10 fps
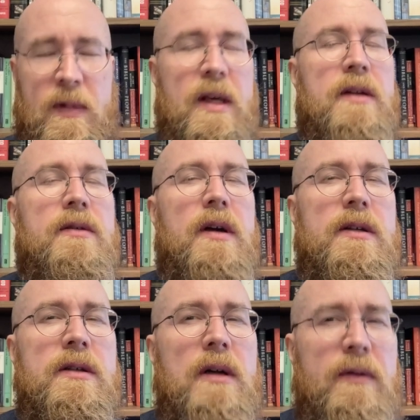The
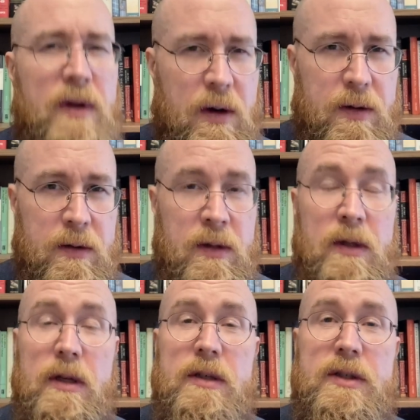introduction of an article
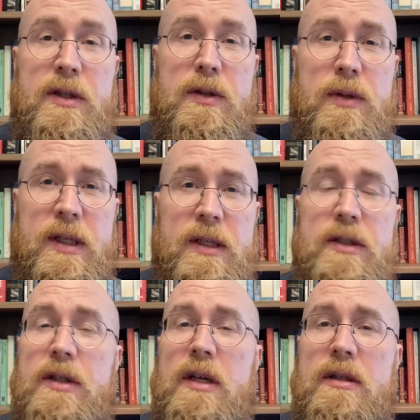is usually
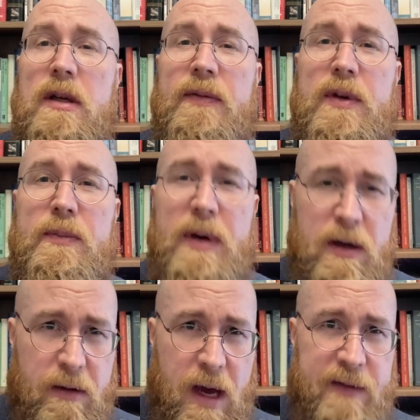just a few
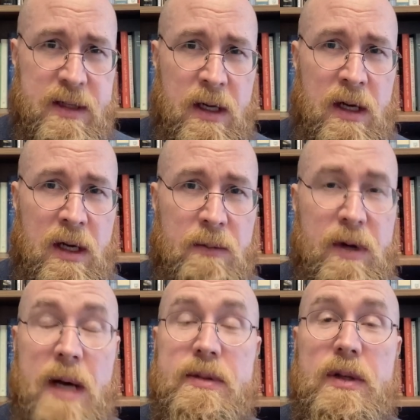paragraphs,
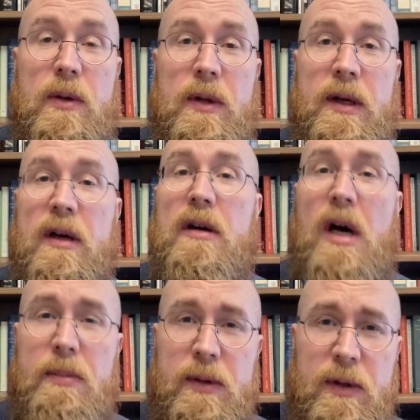perhaps totaling a
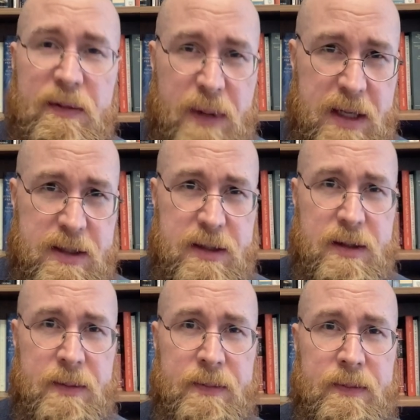couple of pages.
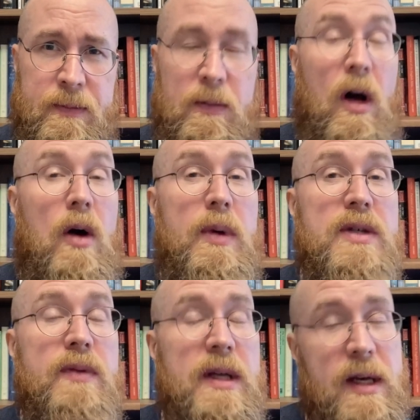Always
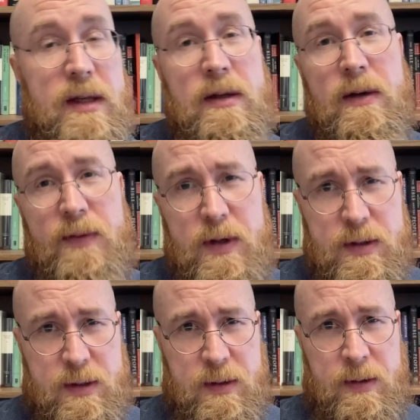read it first.